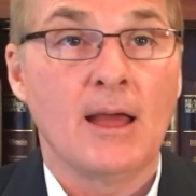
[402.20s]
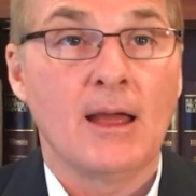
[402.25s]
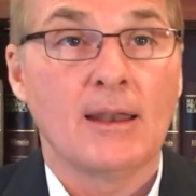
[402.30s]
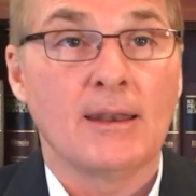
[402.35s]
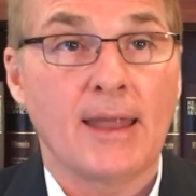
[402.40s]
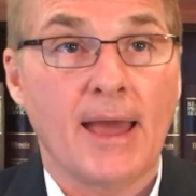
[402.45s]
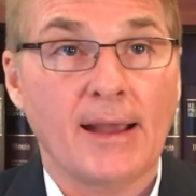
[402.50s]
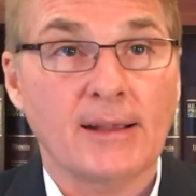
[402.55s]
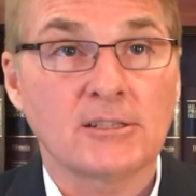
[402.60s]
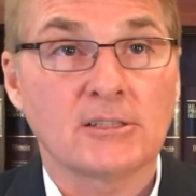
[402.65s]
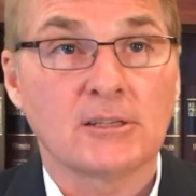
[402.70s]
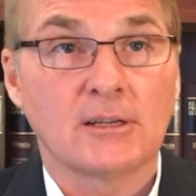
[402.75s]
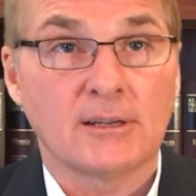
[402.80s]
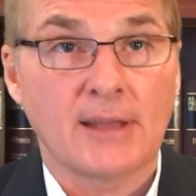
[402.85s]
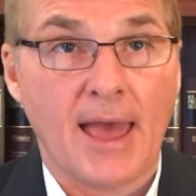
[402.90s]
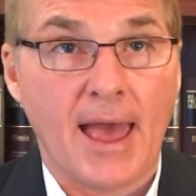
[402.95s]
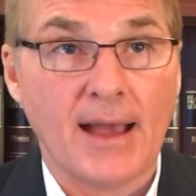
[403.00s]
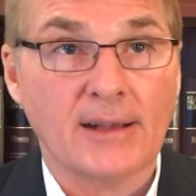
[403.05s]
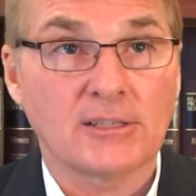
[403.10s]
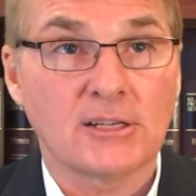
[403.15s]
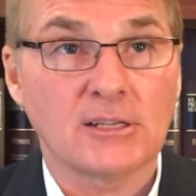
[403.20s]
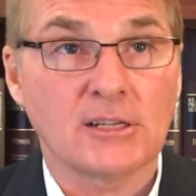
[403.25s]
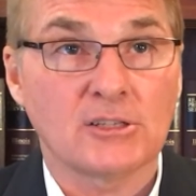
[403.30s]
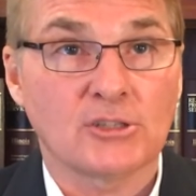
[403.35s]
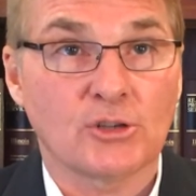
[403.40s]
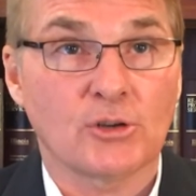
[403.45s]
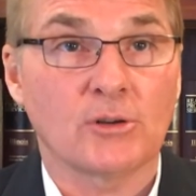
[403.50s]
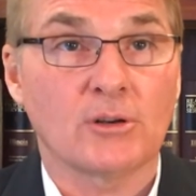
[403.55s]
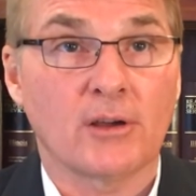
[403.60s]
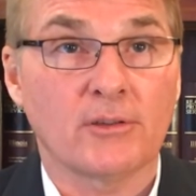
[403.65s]
Next, taxes and
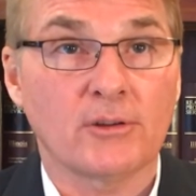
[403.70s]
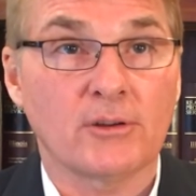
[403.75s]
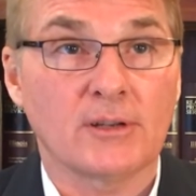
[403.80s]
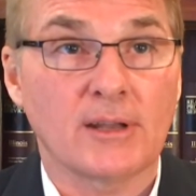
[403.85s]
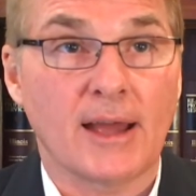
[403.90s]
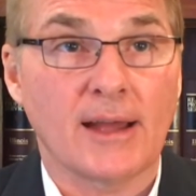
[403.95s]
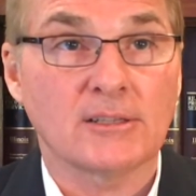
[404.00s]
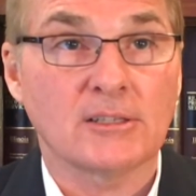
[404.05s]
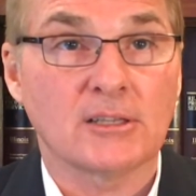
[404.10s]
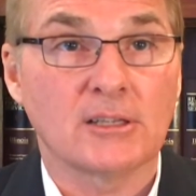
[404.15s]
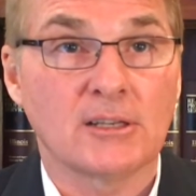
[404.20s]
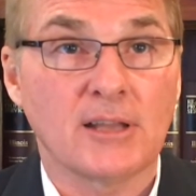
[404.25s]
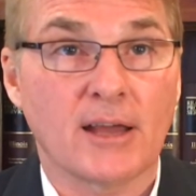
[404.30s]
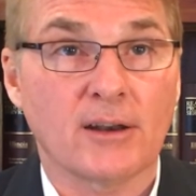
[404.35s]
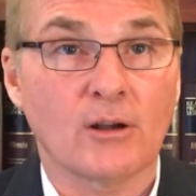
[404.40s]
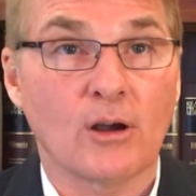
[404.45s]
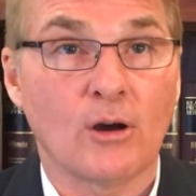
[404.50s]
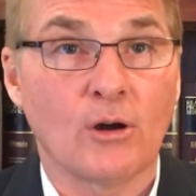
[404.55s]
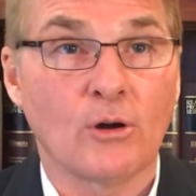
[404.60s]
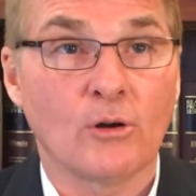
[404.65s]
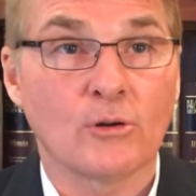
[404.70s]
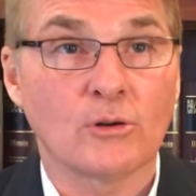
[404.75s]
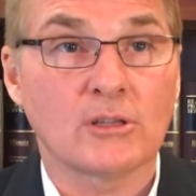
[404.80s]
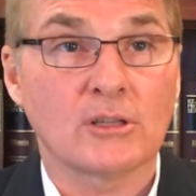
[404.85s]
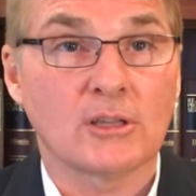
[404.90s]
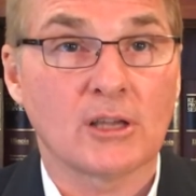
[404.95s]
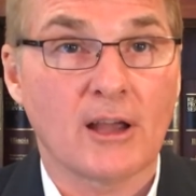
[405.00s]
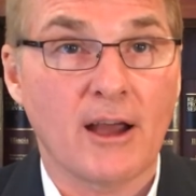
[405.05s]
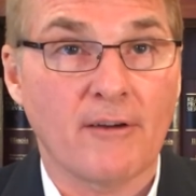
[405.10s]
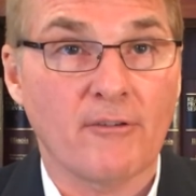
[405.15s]
certain other debts the debtor
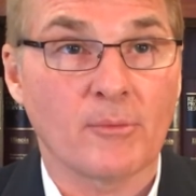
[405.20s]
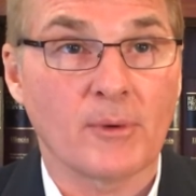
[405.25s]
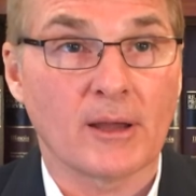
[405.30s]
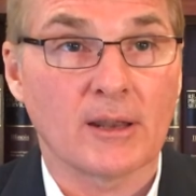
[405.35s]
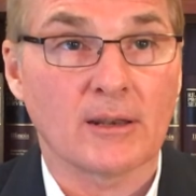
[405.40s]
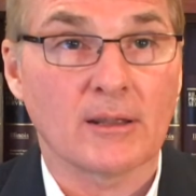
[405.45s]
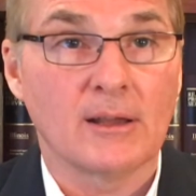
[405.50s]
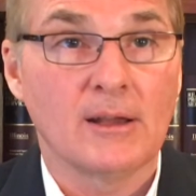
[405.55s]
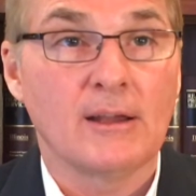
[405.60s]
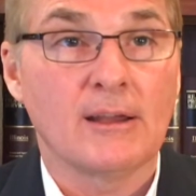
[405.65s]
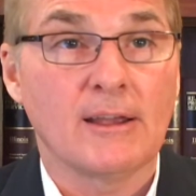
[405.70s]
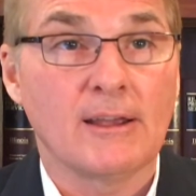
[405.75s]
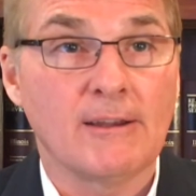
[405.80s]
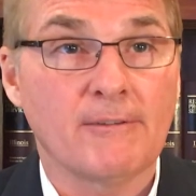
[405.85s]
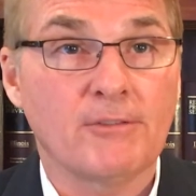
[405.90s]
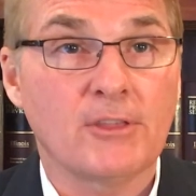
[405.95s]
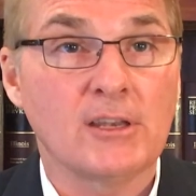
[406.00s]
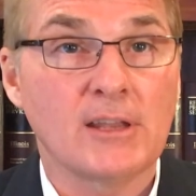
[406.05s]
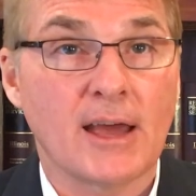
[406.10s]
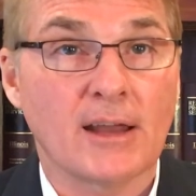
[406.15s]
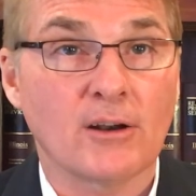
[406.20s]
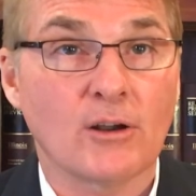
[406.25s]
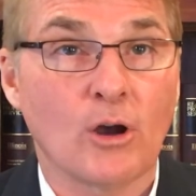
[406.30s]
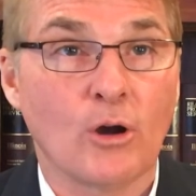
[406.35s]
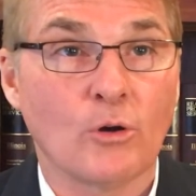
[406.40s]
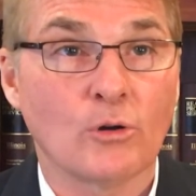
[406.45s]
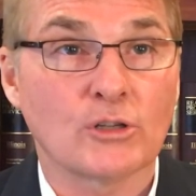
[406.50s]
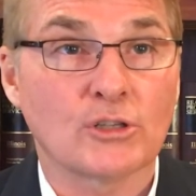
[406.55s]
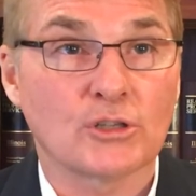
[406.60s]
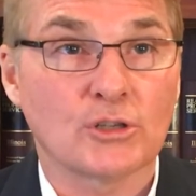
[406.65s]
owes the government. If the debtor
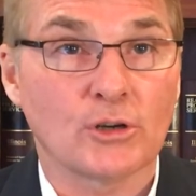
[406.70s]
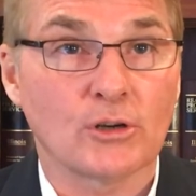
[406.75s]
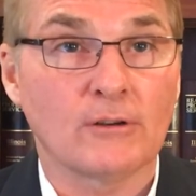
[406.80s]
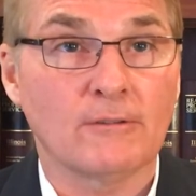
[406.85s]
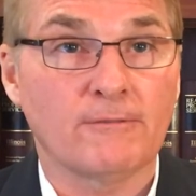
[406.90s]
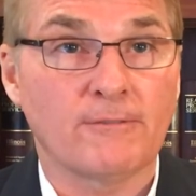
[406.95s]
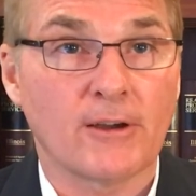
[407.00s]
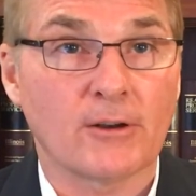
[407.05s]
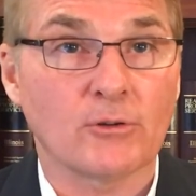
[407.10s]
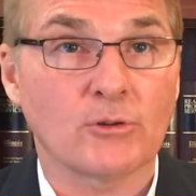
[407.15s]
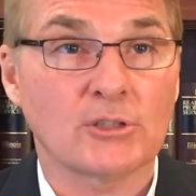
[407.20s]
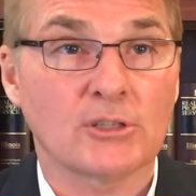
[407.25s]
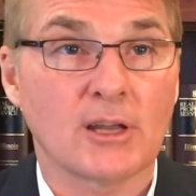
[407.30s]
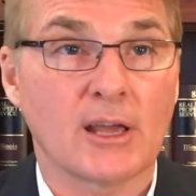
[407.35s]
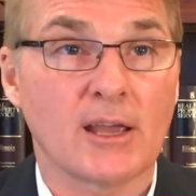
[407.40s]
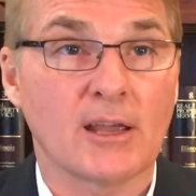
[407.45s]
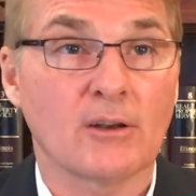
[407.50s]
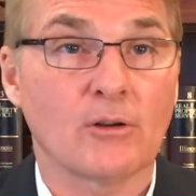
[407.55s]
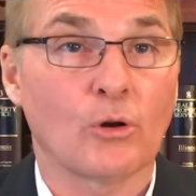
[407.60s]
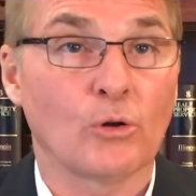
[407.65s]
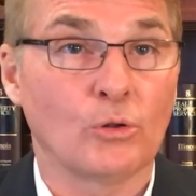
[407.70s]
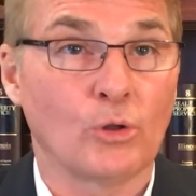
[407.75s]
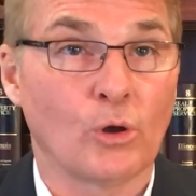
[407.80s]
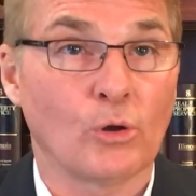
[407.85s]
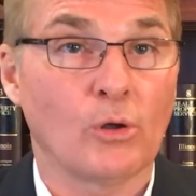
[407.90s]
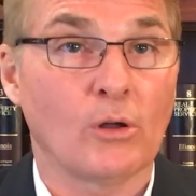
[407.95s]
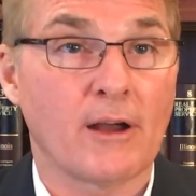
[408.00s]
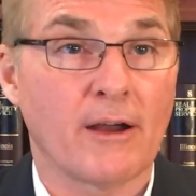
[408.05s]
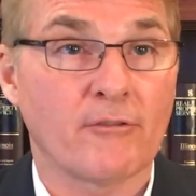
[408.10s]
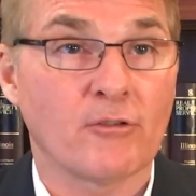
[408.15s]
owes certain federal, state, or
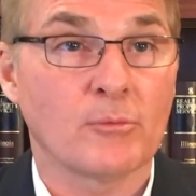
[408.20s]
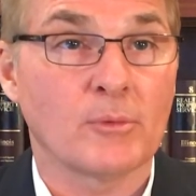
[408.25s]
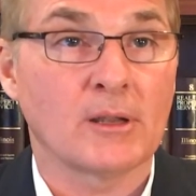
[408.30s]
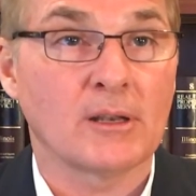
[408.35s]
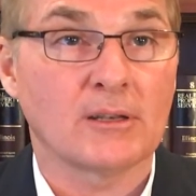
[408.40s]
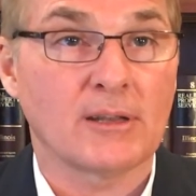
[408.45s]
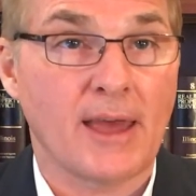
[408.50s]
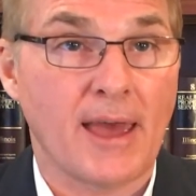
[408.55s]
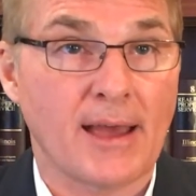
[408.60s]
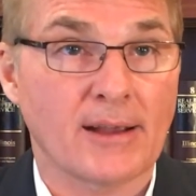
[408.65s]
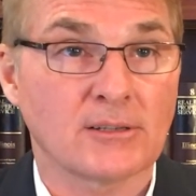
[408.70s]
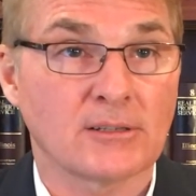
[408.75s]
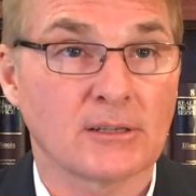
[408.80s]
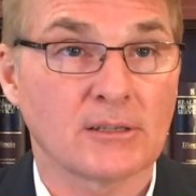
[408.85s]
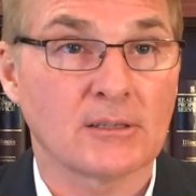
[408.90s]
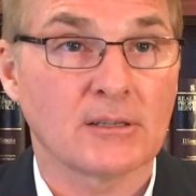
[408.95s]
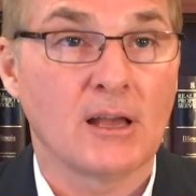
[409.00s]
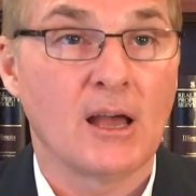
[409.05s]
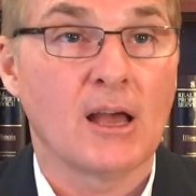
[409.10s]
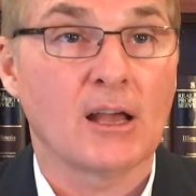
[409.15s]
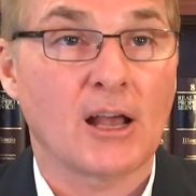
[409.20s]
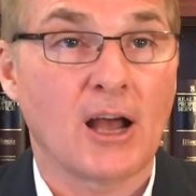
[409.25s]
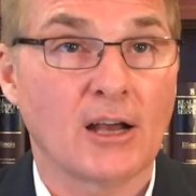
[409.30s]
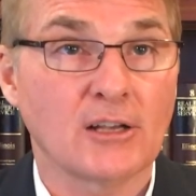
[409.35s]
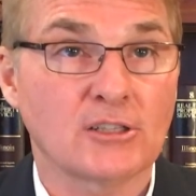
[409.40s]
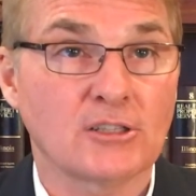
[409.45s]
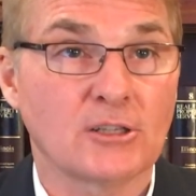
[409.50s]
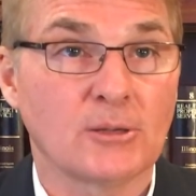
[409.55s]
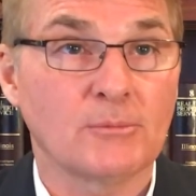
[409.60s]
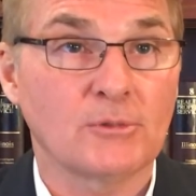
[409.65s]
local government taxes,
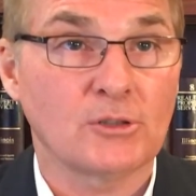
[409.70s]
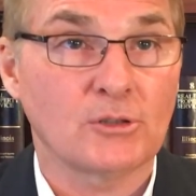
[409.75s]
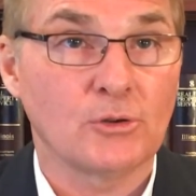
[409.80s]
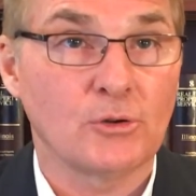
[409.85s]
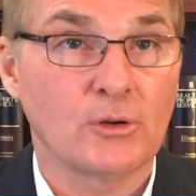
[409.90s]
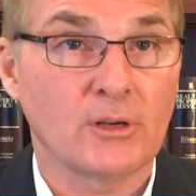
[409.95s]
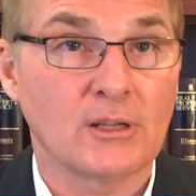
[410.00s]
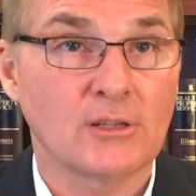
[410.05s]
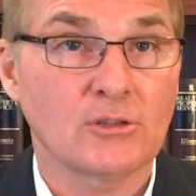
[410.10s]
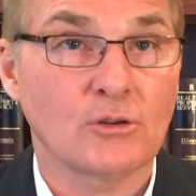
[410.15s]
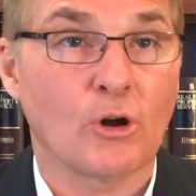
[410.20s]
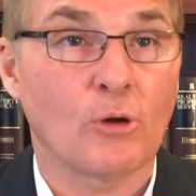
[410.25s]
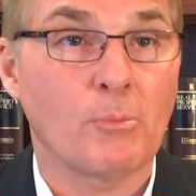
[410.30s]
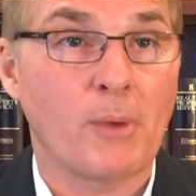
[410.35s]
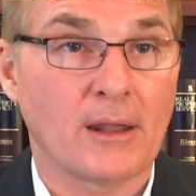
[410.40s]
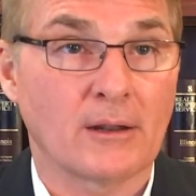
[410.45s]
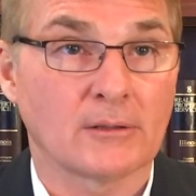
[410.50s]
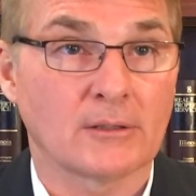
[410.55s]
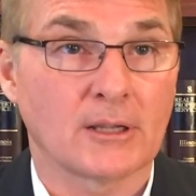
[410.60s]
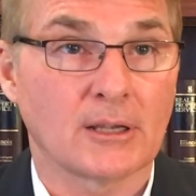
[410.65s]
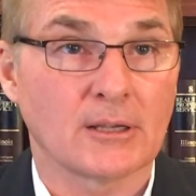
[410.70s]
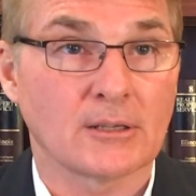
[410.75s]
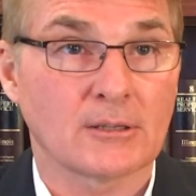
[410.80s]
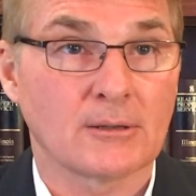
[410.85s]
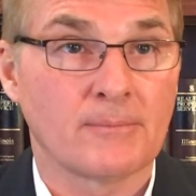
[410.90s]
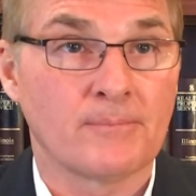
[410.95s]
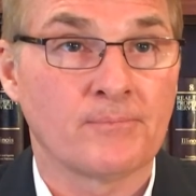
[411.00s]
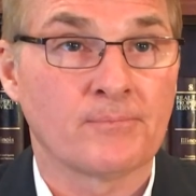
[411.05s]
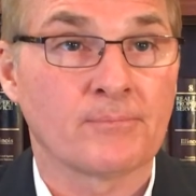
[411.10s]
customs duties, or penalties.